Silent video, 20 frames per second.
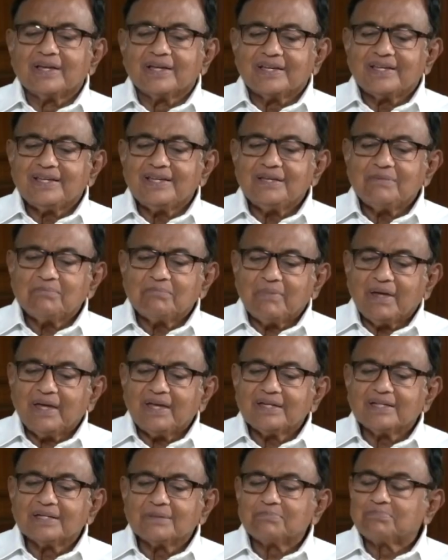He
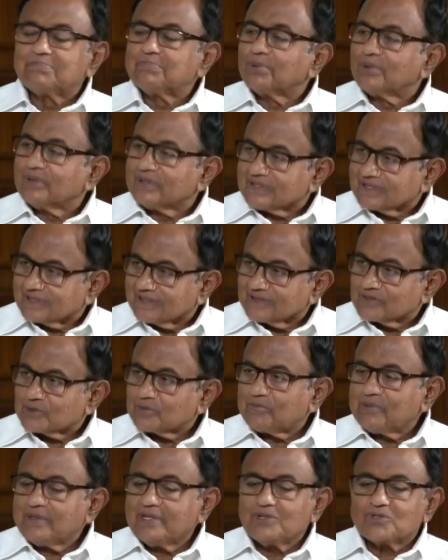made a political
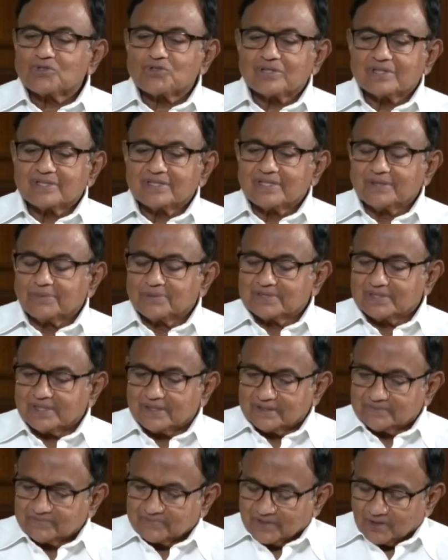speech. There was
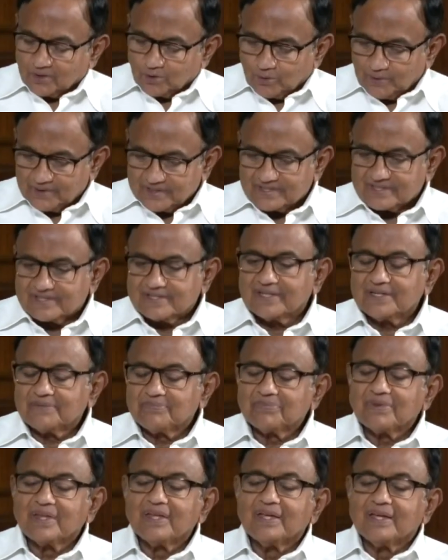a
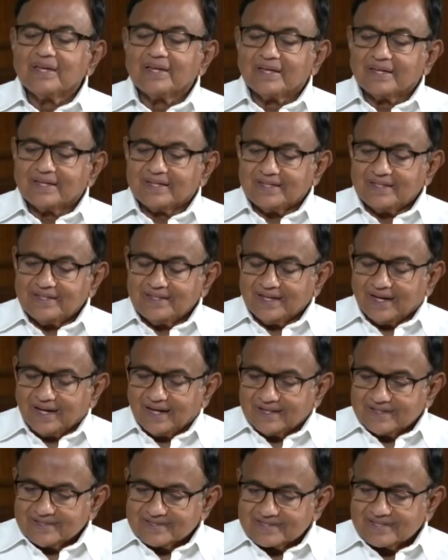question. He
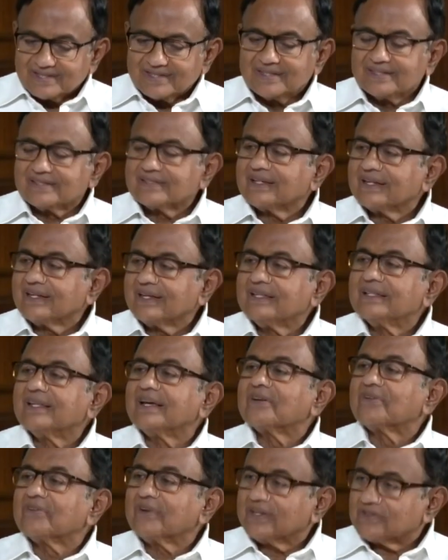answered it in
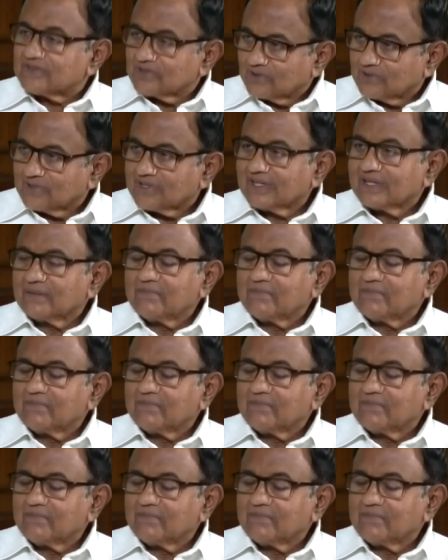a rhetorical